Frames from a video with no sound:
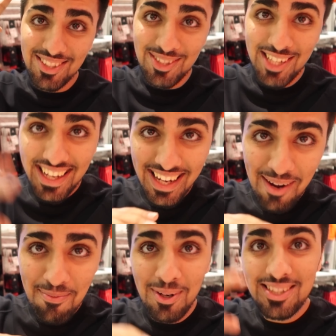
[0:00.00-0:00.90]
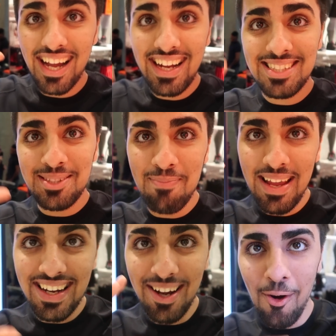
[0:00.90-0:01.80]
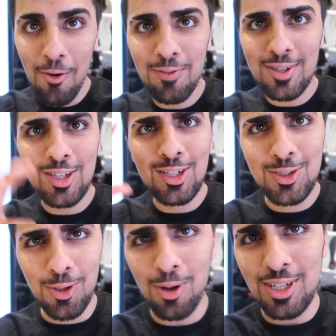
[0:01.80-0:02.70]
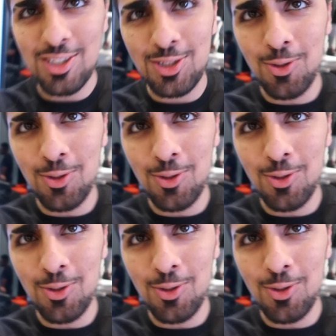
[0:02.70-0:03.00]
So check it out, boys. I just made it over to the Jordan